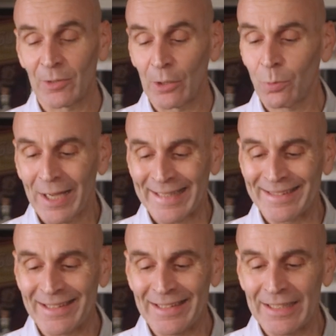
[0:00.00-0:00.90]
Now what I
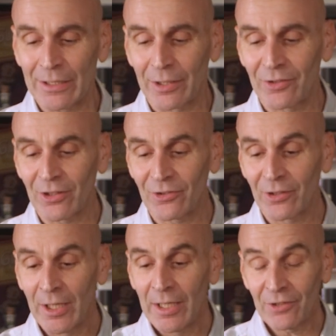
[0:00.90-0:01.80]
did here is
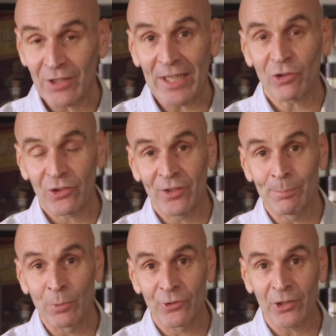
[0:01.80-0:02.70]
it's actually
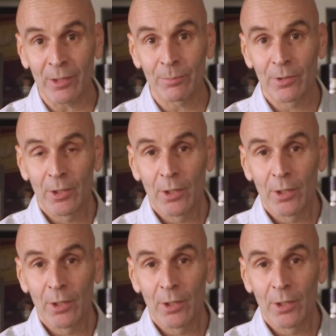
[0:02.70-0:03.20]
simple syrup,